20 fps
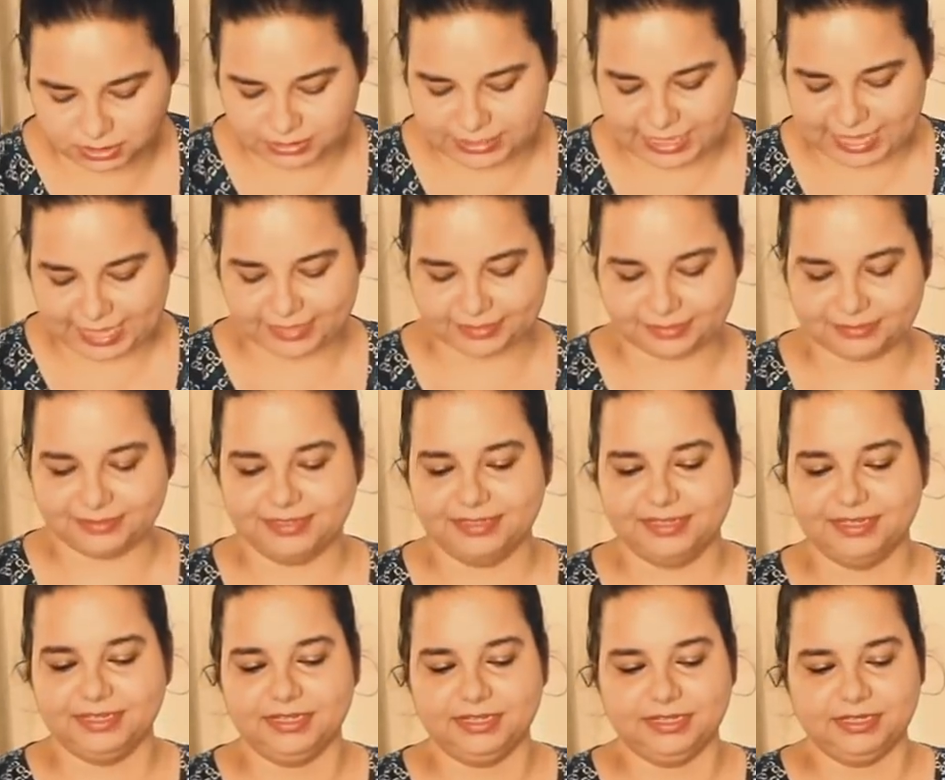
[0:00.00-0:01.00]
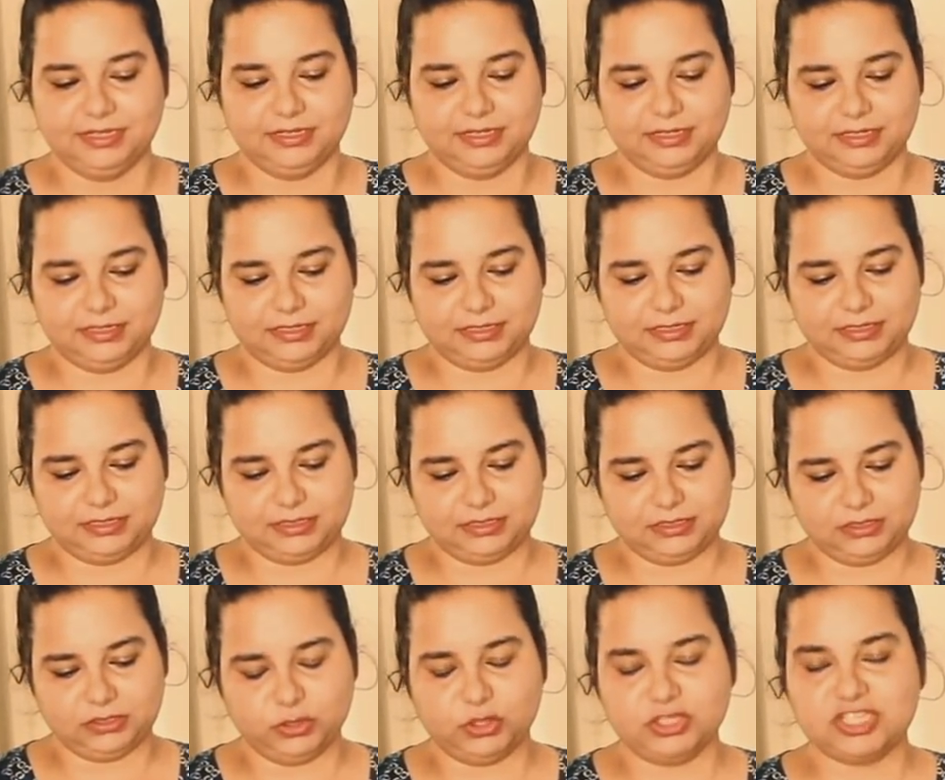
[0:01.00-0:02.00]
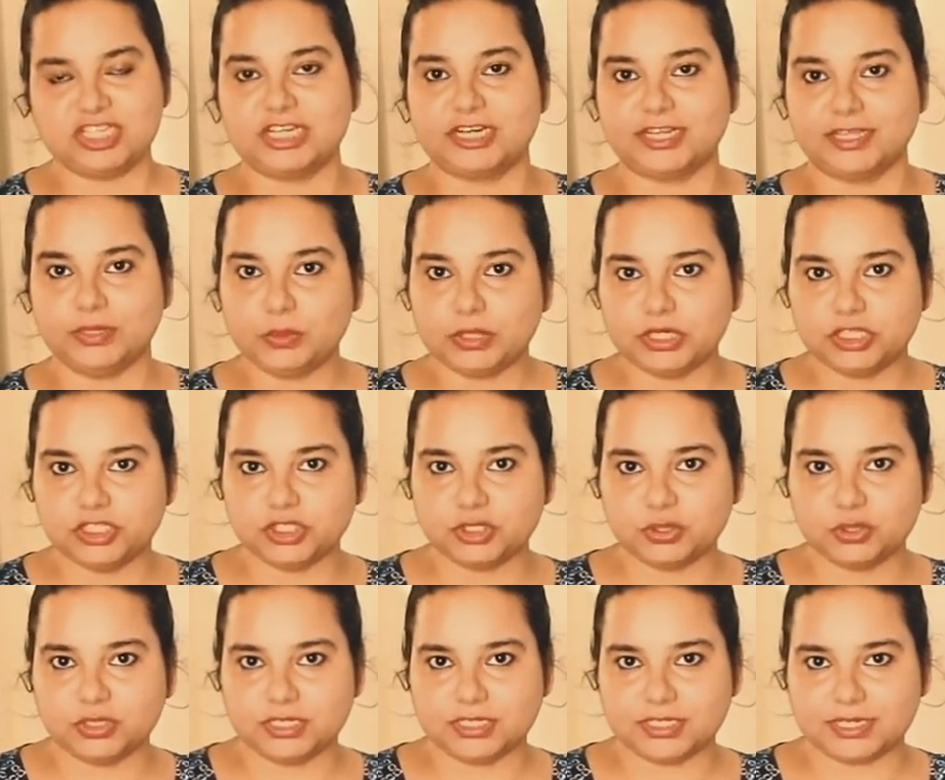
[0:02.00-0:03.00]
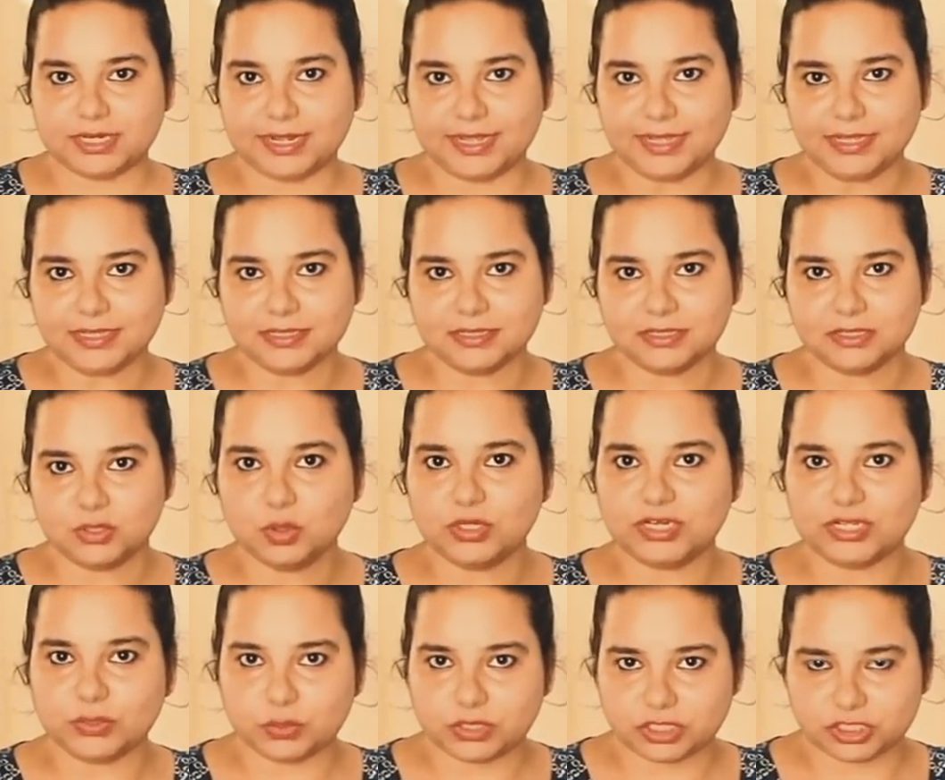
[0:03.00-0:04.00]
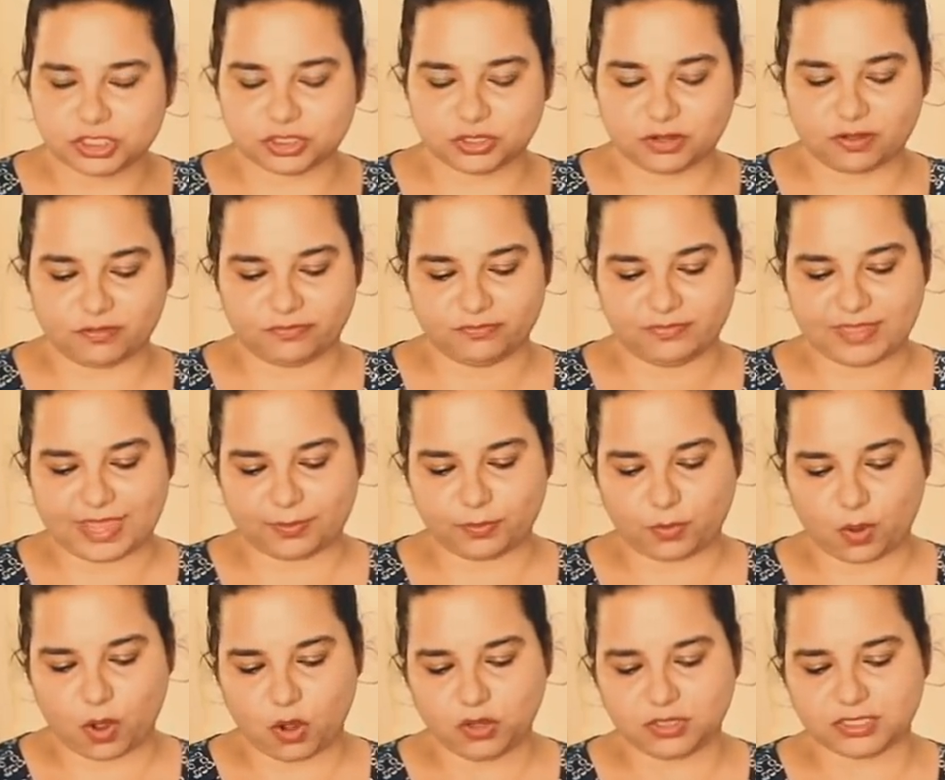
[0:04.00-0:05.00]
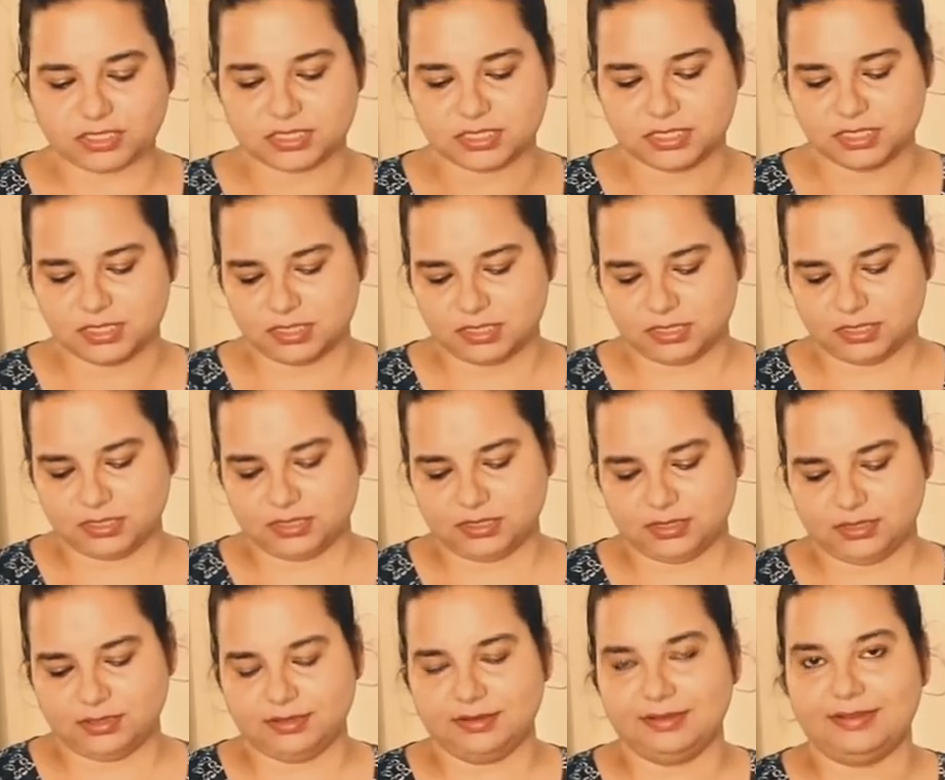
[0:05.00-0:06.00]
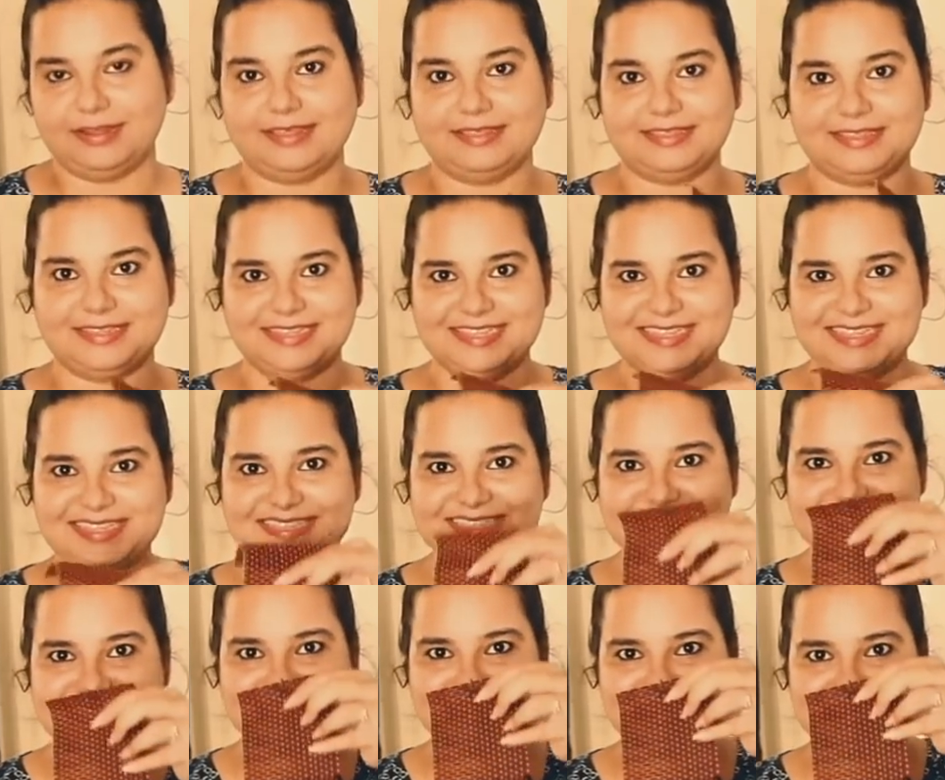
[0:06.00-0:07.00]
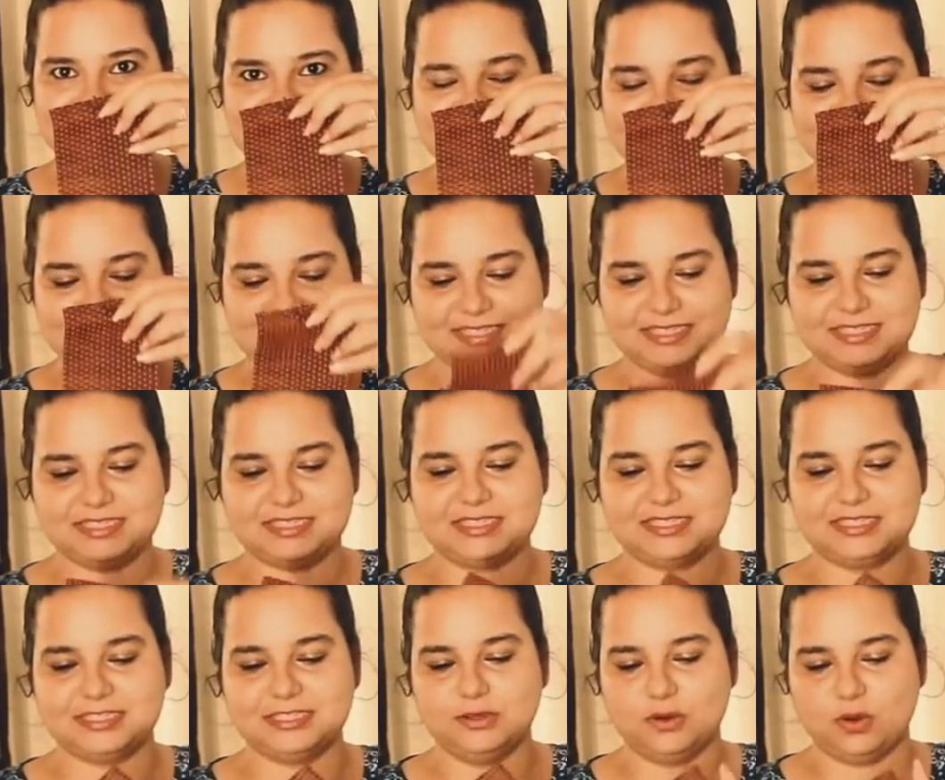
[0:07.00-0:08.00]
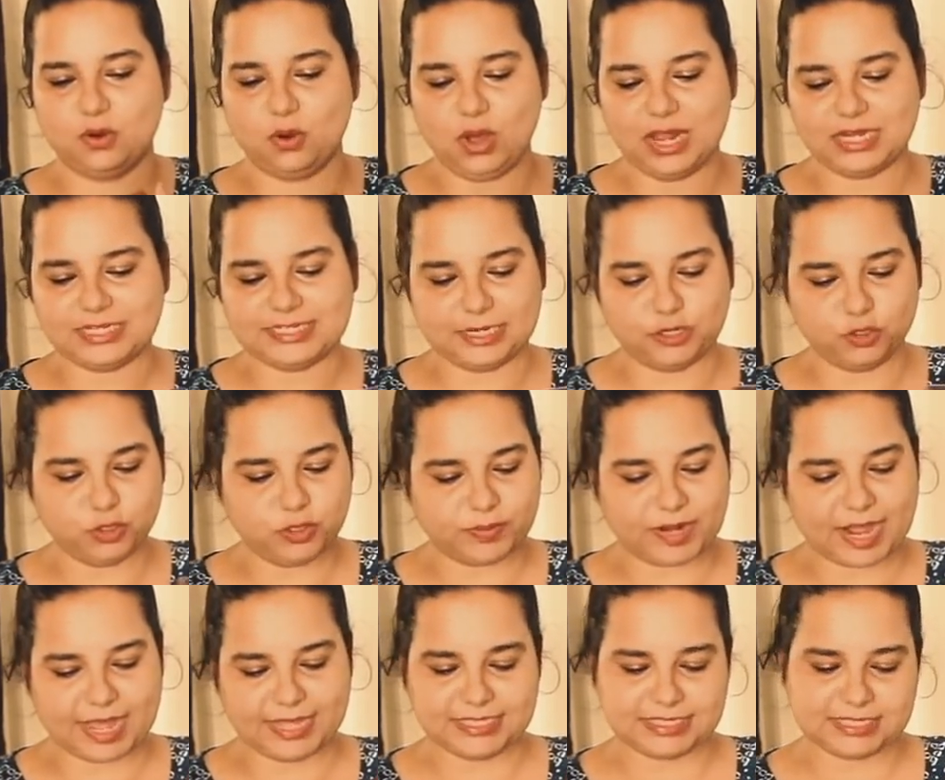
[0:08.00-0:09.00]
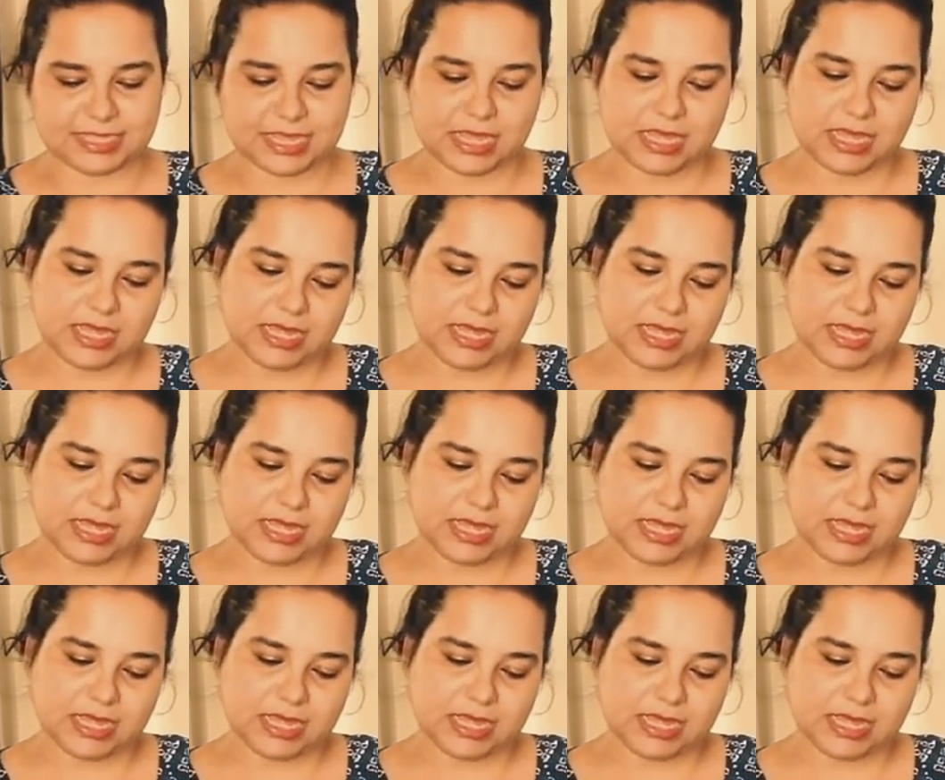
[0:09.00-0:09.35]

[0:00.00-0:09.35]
Then a chariya version undunde, kutti version of that box like this. So I'll tell you the price.